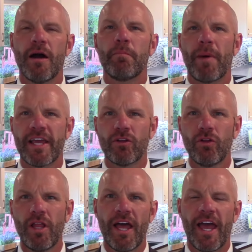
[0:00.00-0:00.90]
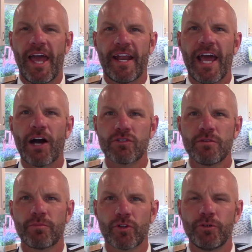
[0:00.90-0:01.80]

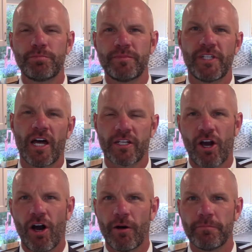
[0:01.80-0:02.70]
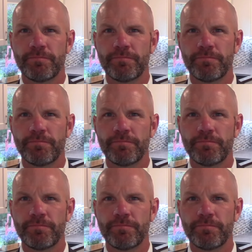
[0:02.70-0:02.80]
michael@housamgroup.com.